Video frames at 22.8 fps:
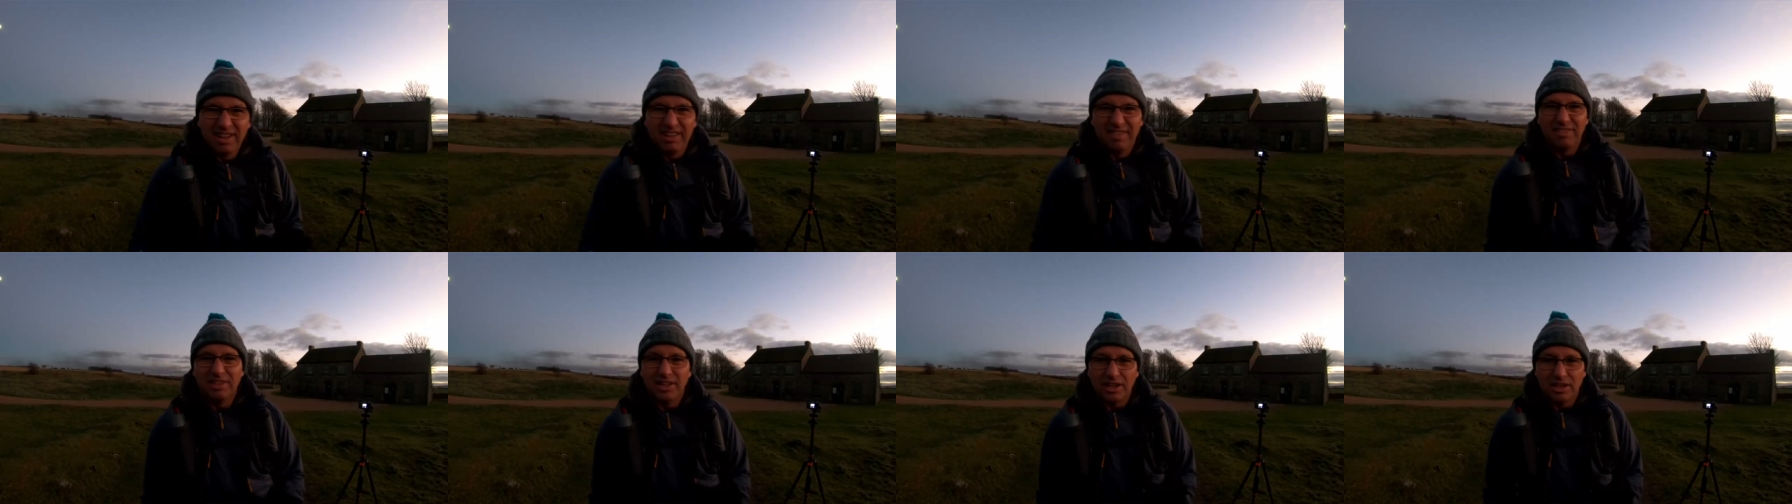
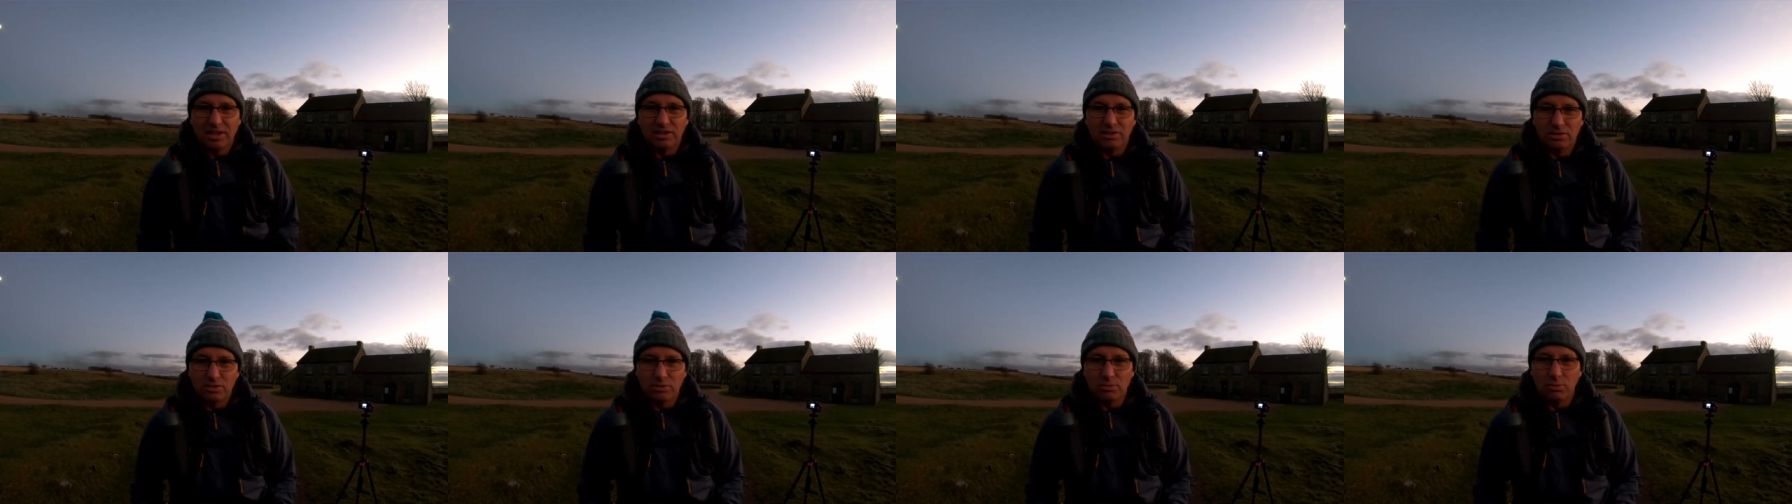then it
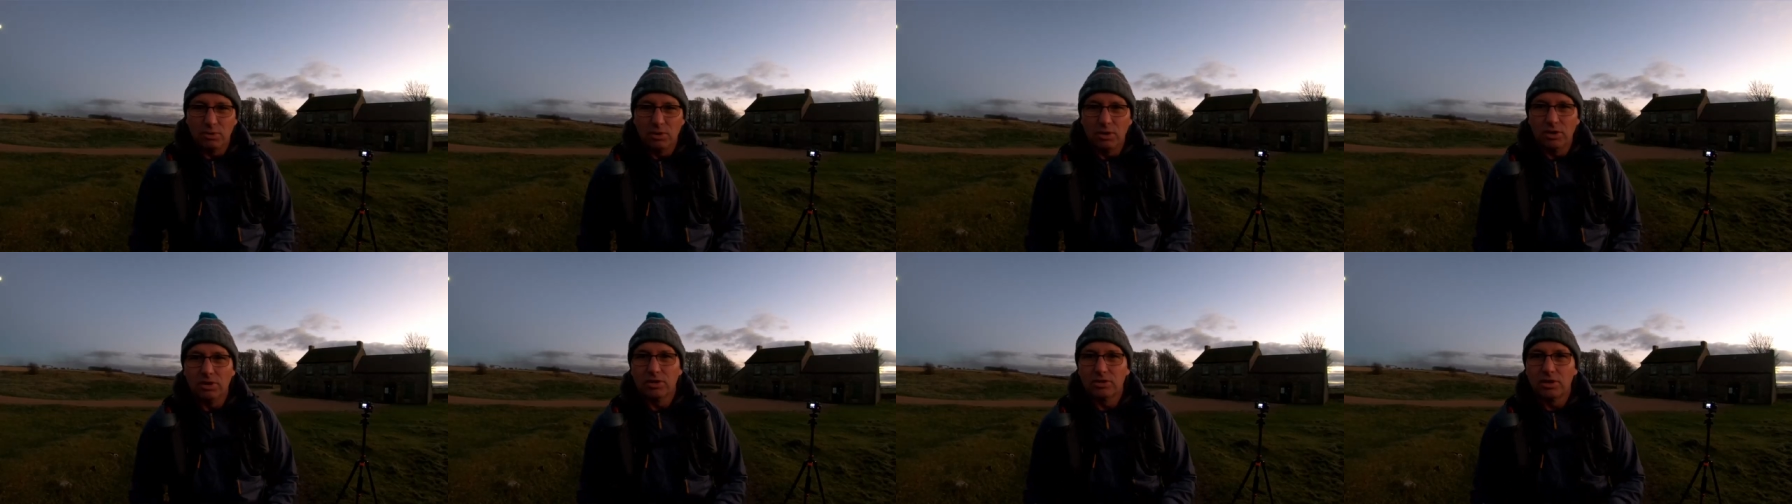doesn't
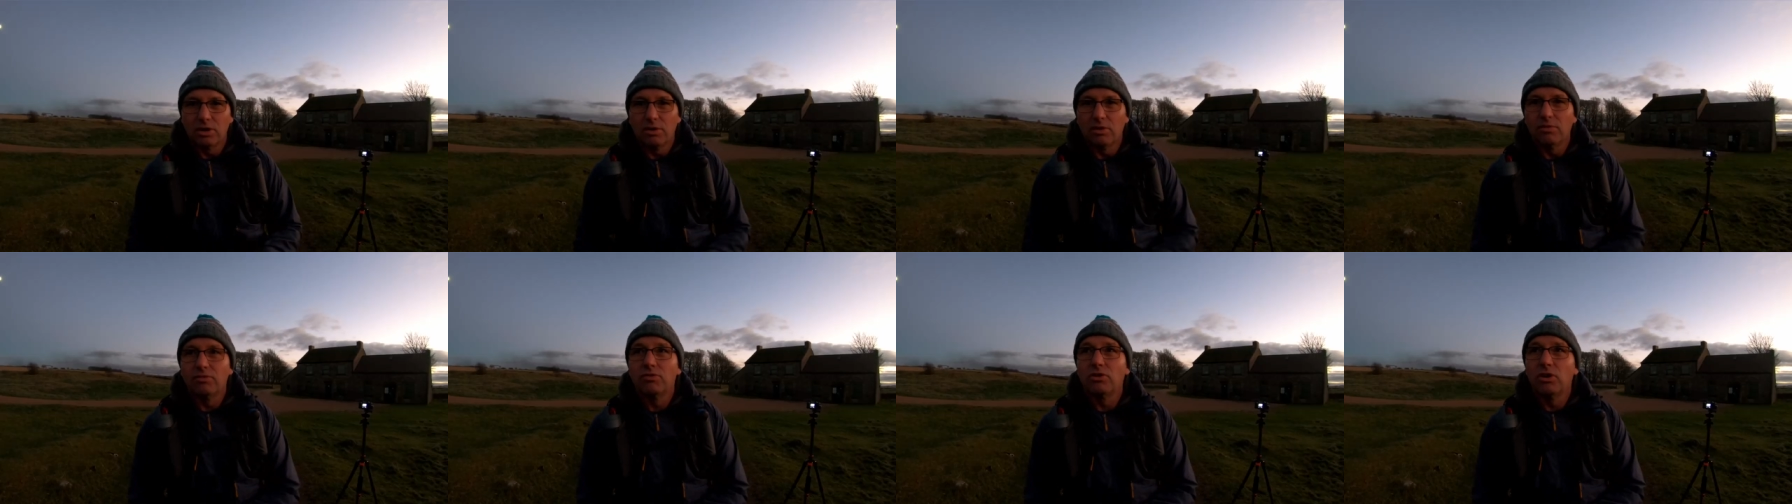work. So
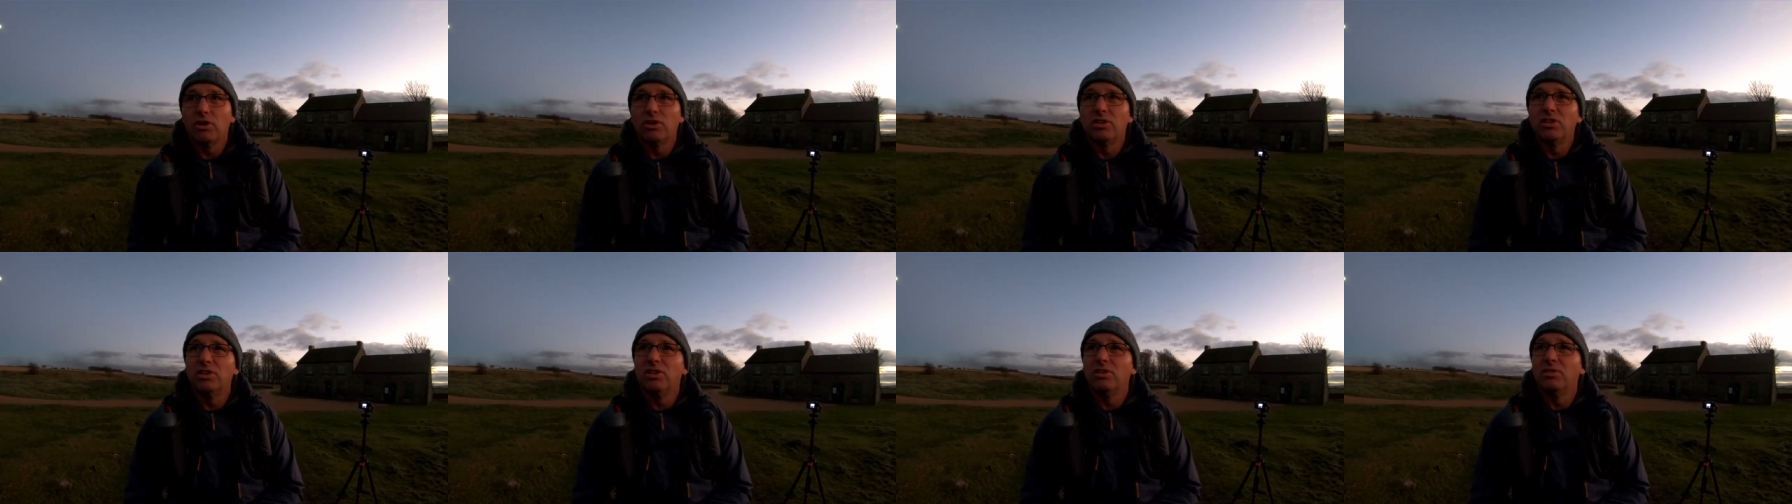I've tried
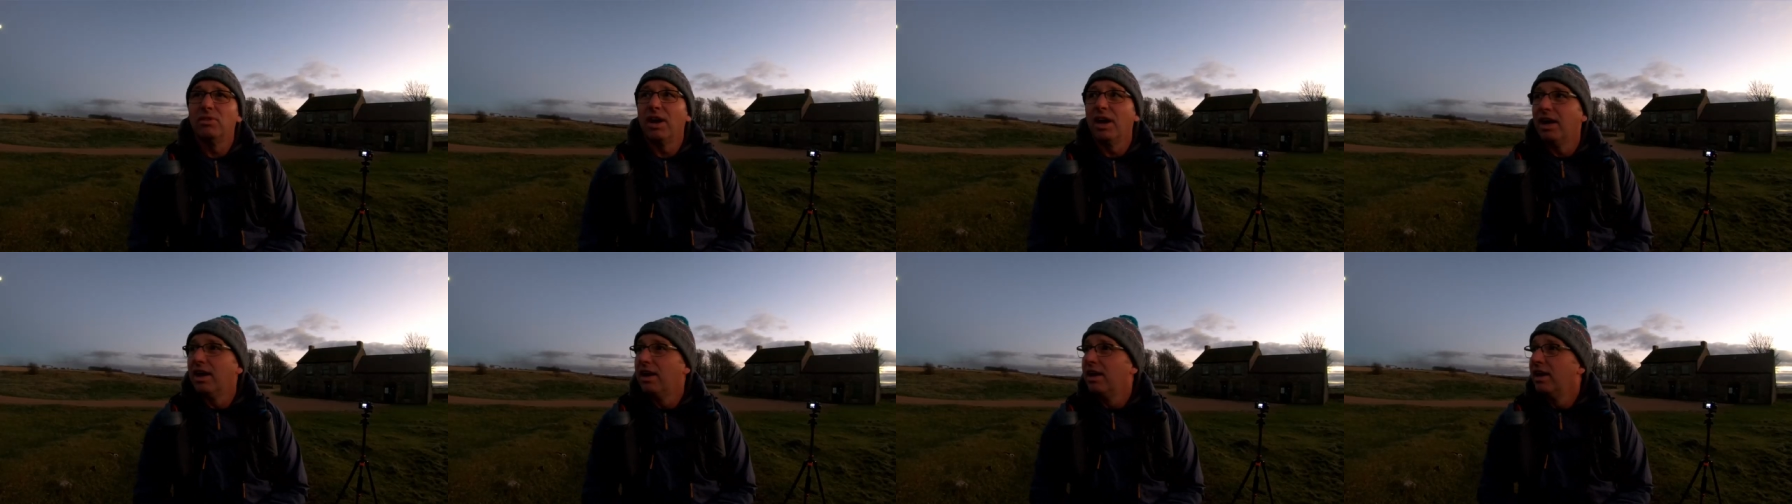to do
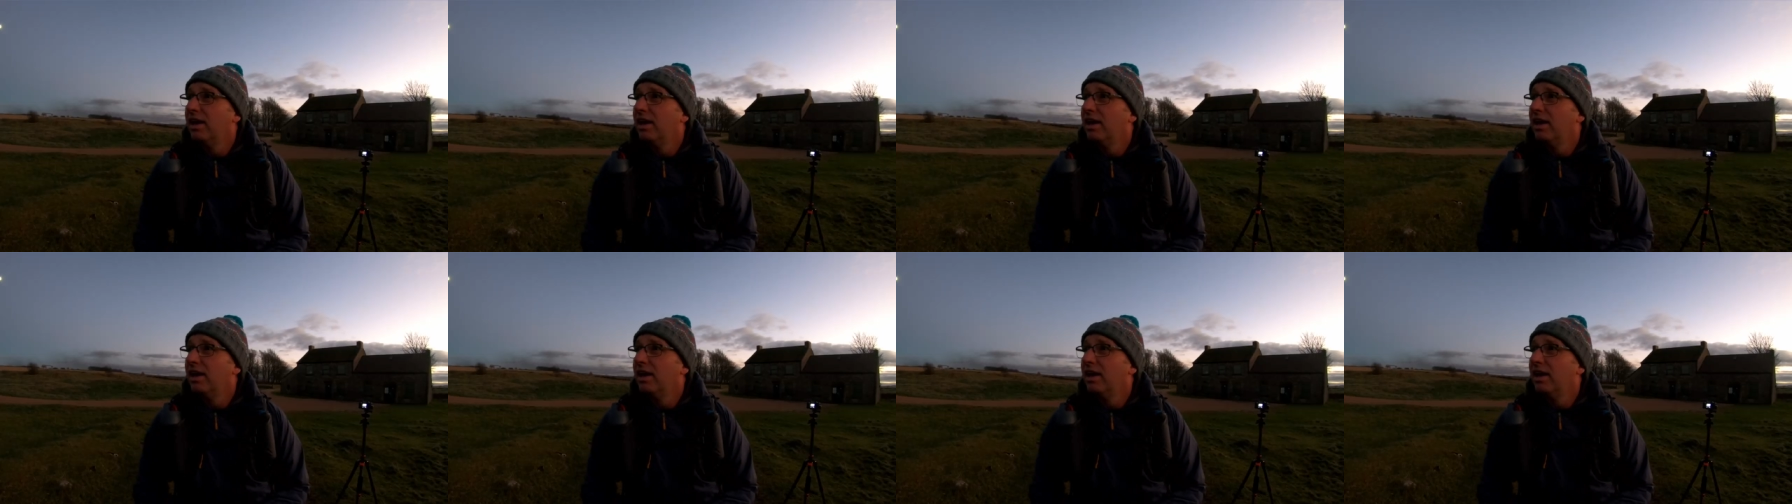that.